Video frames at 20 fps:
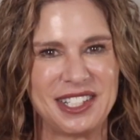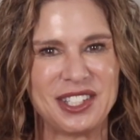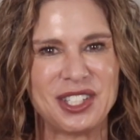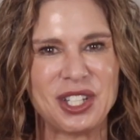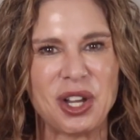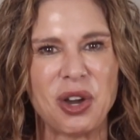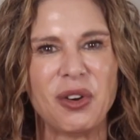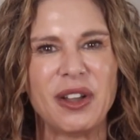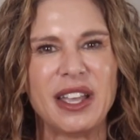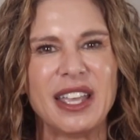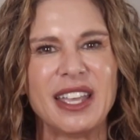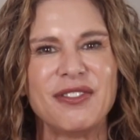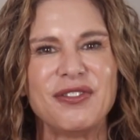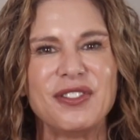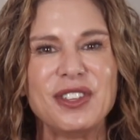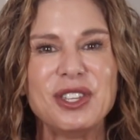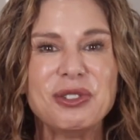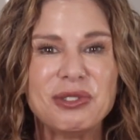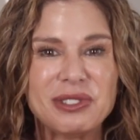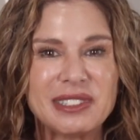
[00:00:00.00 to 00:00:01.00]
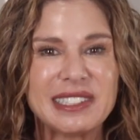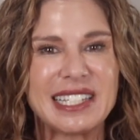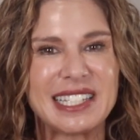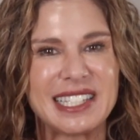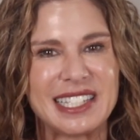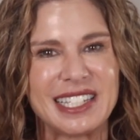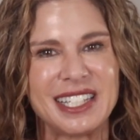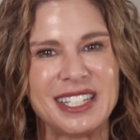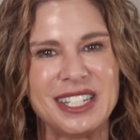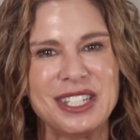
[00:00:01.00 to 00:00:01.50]
So if you
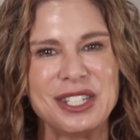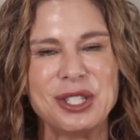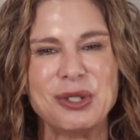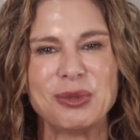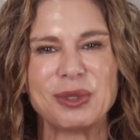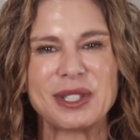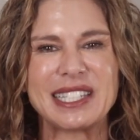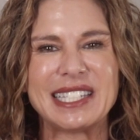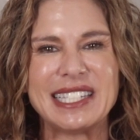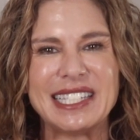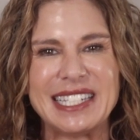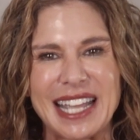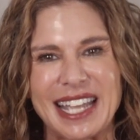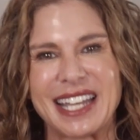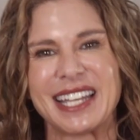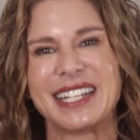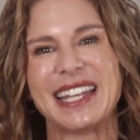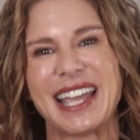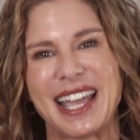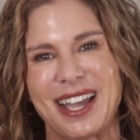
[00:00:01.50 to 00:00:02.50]
listen, you will stand